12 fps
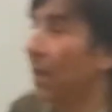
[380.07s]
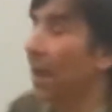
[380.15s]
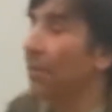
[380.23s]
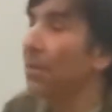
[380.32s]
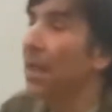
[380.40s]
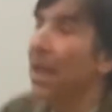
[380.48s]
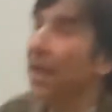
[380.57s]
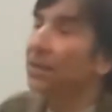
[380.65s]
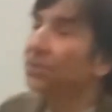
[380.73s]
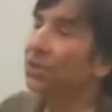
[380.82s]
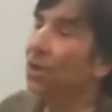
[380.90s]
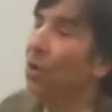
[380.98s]
Okay?
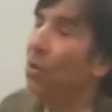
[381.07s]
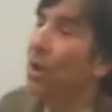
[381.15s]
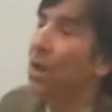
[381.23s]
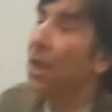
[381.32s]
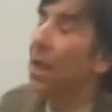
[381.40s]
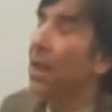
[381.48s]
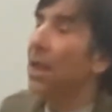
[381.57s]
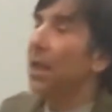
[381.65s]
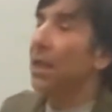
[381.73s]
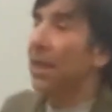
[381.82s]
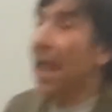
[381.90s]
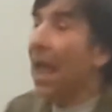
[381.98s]
And so,
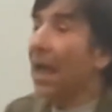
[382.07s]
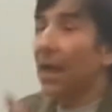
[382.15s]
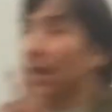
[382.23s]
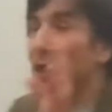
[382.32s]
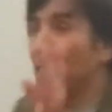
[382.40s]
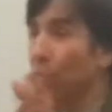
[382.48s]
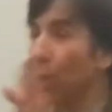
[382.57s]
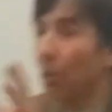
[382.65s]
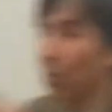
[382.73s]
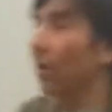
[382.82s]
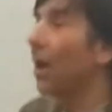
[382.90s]
yeah, you don't